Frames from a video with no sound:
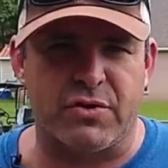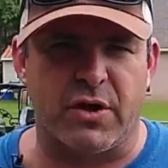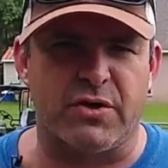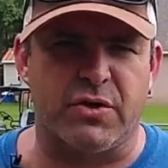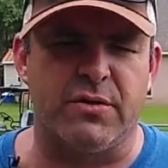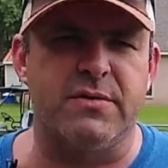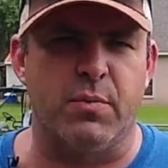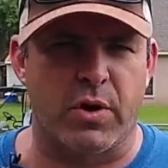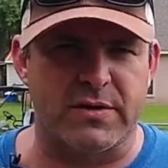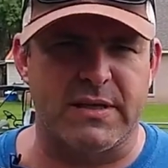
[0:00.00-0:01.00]
a structure,
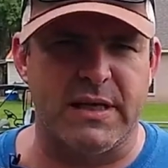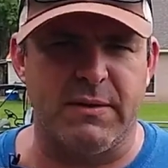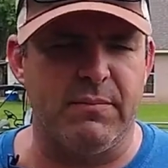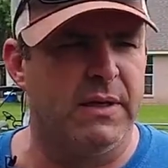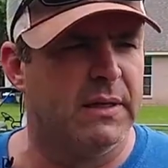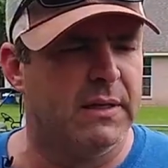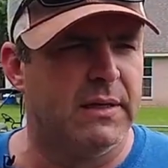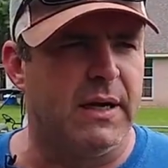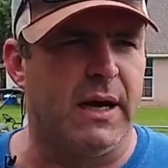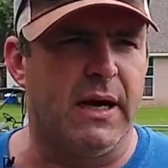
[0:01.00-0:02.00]
somewhere to sleep,
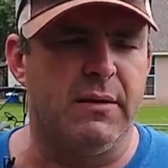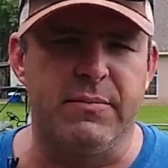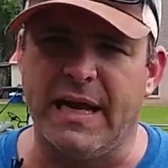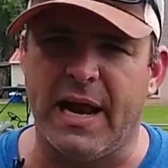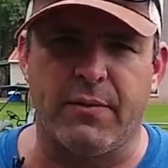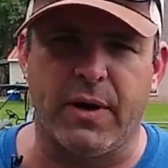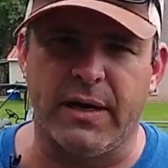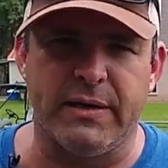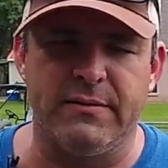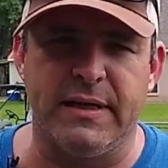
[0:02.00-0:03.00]
get out of the
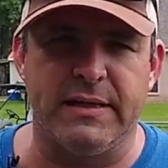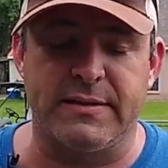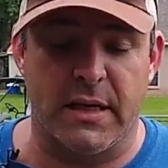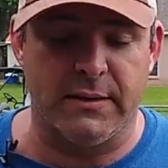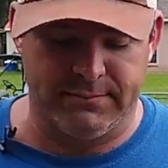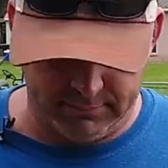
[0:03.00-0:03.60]
rain and the sun.